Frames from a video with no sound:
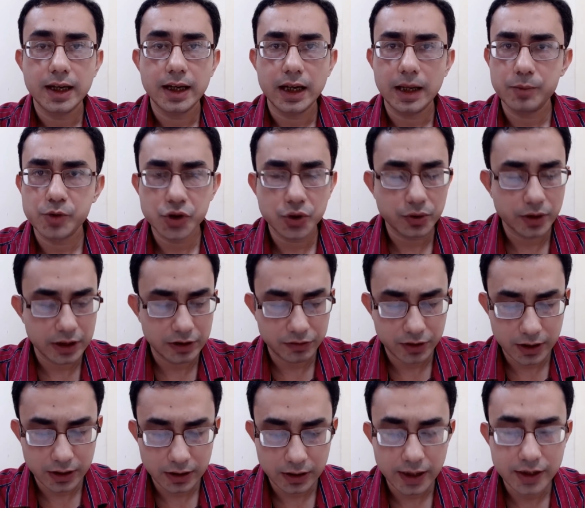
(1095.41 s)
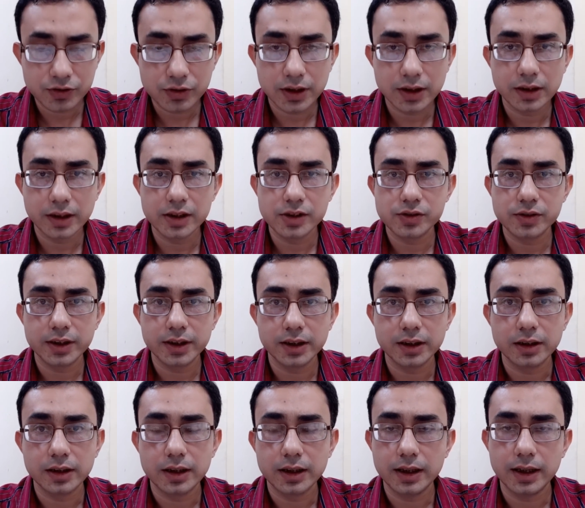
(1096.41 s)
And I'm sure even in electrical
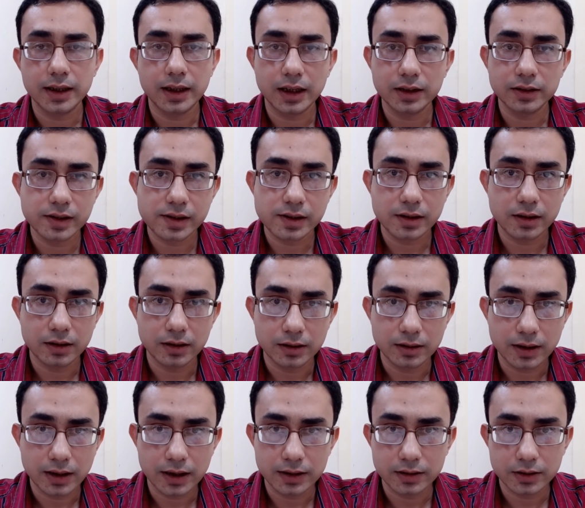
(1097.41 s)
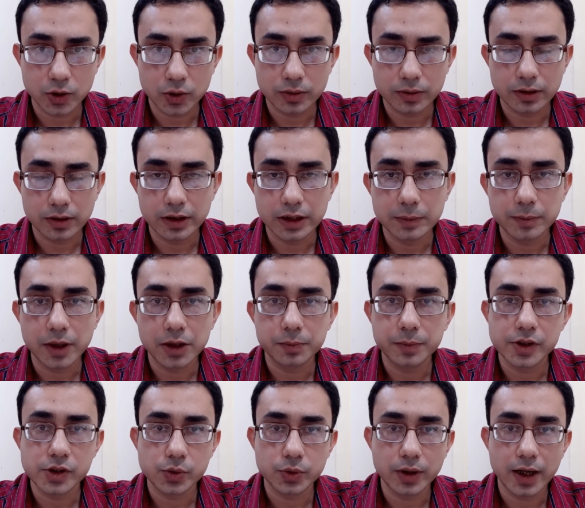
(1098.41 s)
engineering and others, other
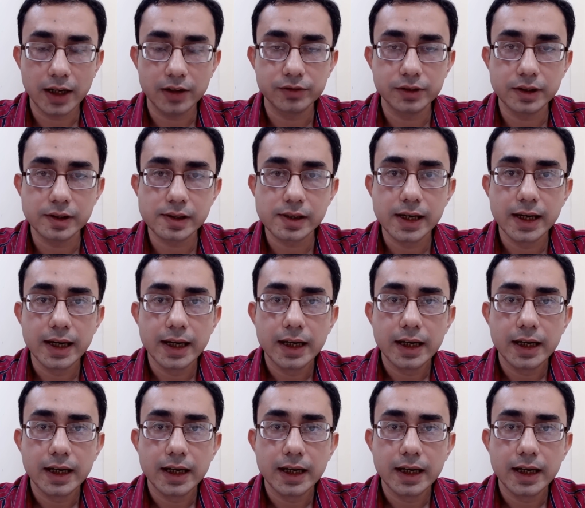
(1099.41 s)
departments, you have this.